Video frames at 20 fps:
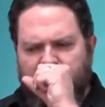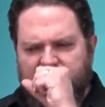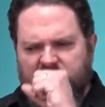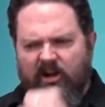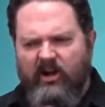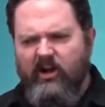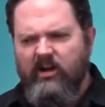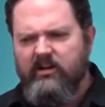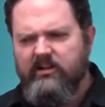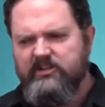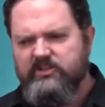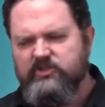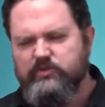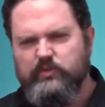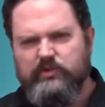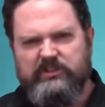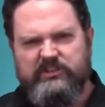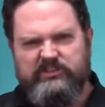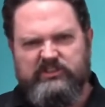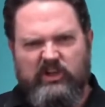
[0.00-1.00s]
hearts
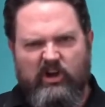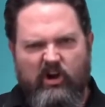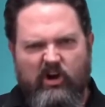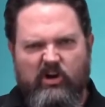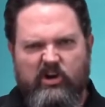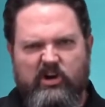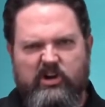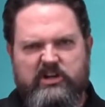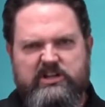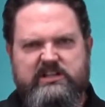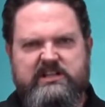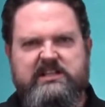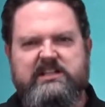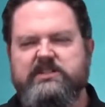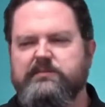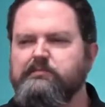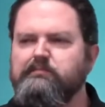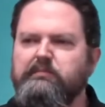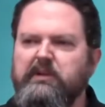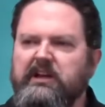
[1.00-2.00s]
were as hard and
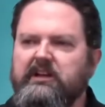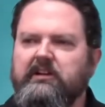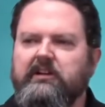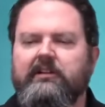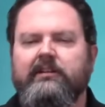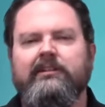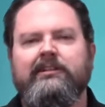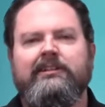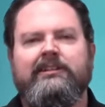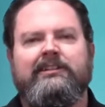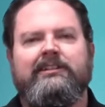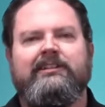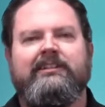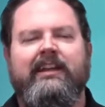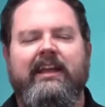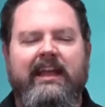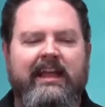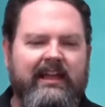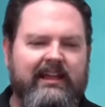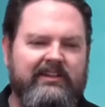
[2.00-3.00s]
as bitter
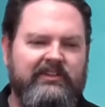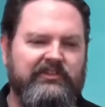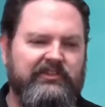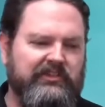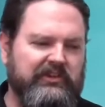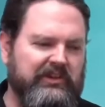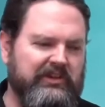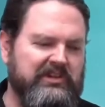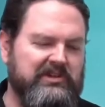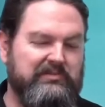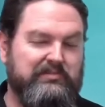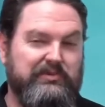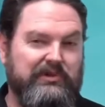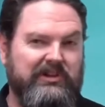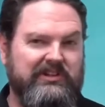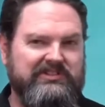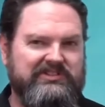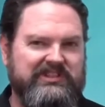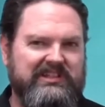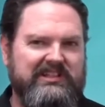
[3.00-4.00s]
as uh, the
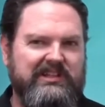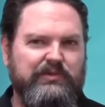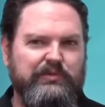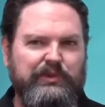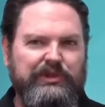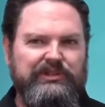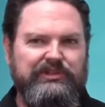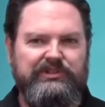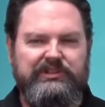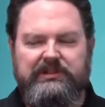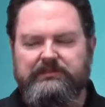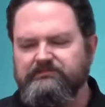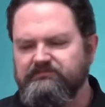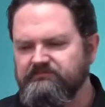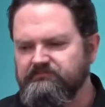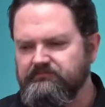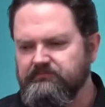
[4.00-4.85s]
bronze that they wielded.